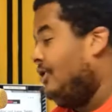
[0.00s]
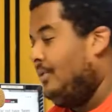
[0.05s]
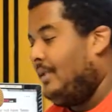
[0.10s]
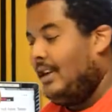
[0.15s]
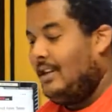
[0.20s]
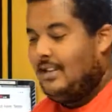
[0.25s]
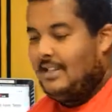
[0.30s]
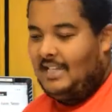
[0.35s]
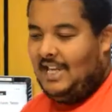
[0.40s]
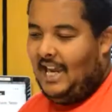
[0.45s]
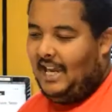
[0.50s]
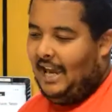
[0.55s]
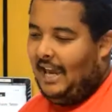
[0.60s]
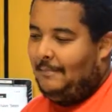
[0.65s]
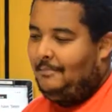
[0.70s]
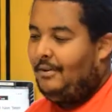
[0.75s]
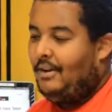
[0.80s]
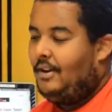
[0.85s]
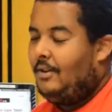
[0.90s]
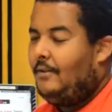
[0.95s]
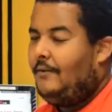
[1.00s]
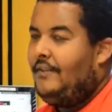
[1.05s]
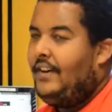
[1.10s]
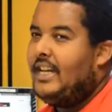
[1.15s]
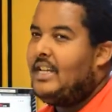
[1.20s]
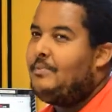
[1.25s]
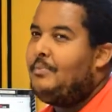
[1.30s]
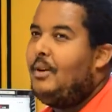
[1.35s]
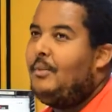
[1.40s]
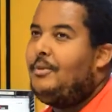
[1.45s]
can I put it on
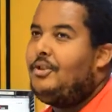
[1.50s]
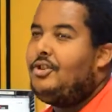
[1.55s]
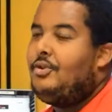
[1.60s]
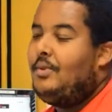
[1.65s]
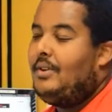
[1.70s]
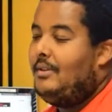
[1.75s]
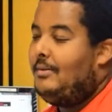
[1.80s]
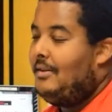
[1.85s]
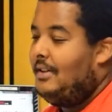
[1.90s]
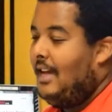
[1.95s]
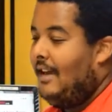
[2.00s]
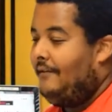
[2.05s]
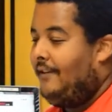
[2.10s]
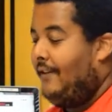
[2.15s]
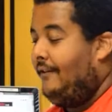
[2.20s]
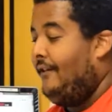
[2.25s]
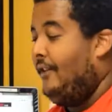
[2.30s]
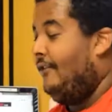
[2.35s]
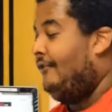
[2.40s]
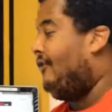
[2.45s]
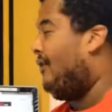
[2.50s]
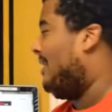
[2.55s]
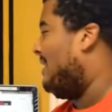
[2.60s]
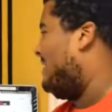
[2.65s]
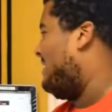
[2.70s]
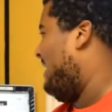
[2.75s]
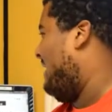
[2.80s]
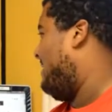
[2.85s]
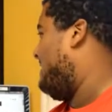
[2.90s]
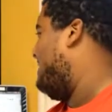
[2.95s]
Facebook, but you can definitely feel free to
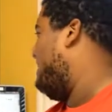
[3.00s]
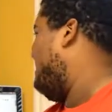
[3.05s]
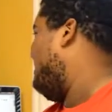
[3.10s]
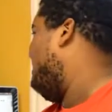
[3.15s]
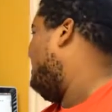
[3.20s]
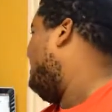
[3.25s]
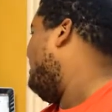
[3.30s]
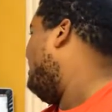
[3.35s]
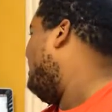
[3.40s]
text in